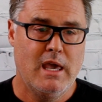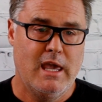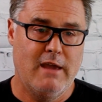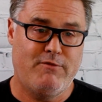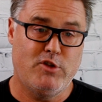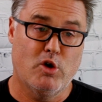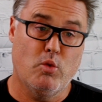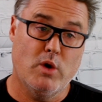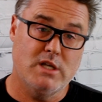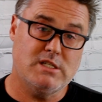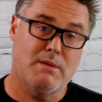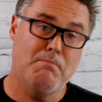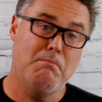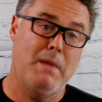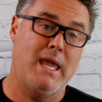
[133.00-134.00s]
If there was
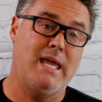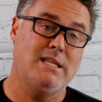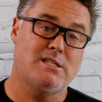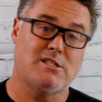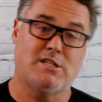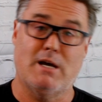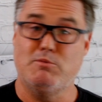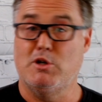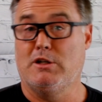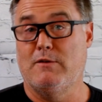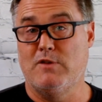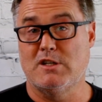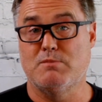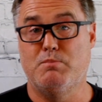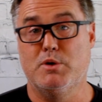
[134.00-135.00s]
a main subject of
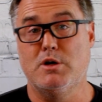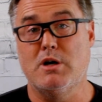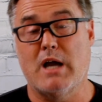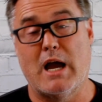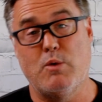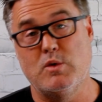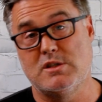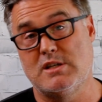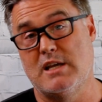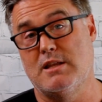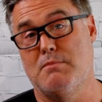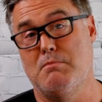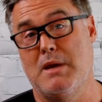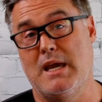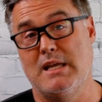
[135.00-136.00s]
this book, I would say
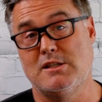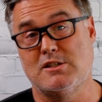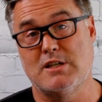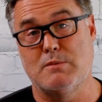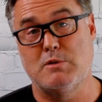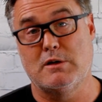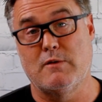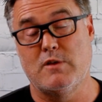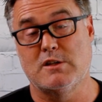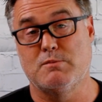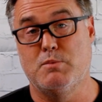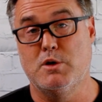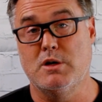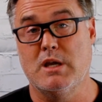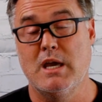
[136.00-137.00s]
the main subject of this
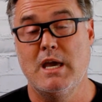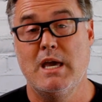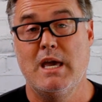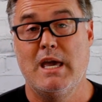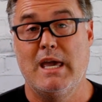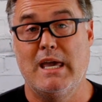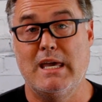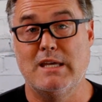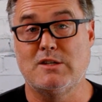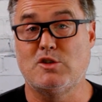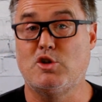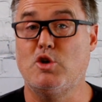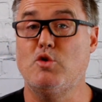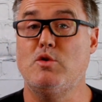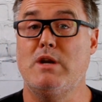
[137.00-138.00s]
book is
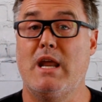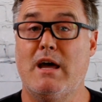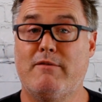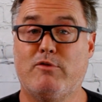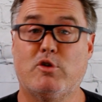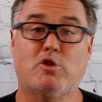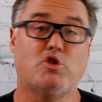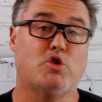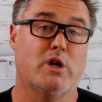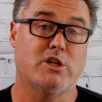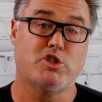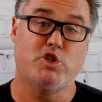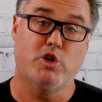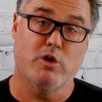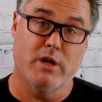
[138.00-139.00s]
to never
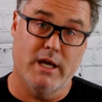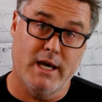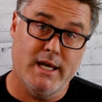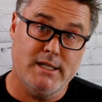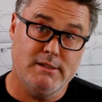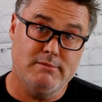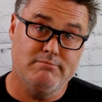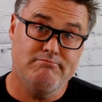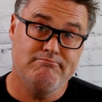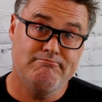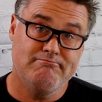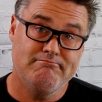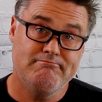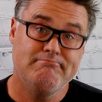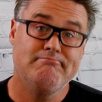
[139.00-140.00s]
trust your gut,
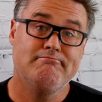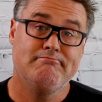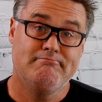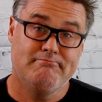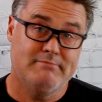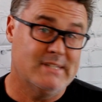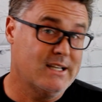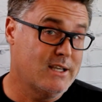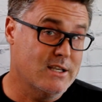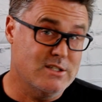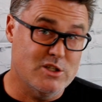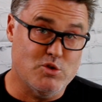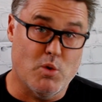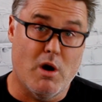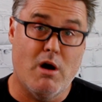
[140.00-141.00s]
because
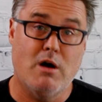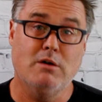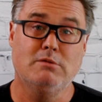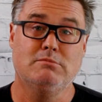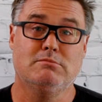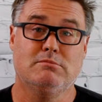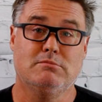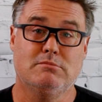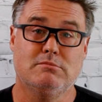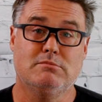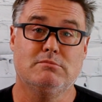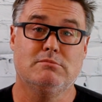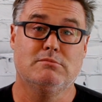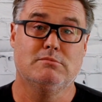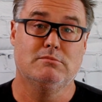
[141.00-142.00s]
it's wrong,
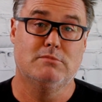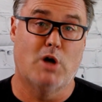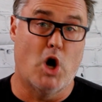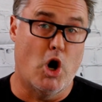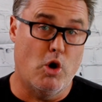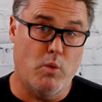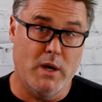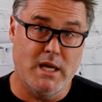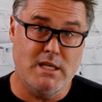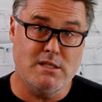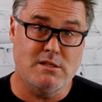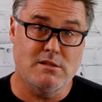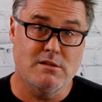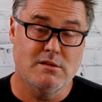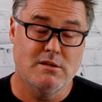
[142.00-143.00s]

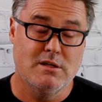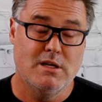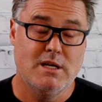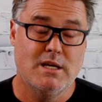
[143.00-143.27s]
always.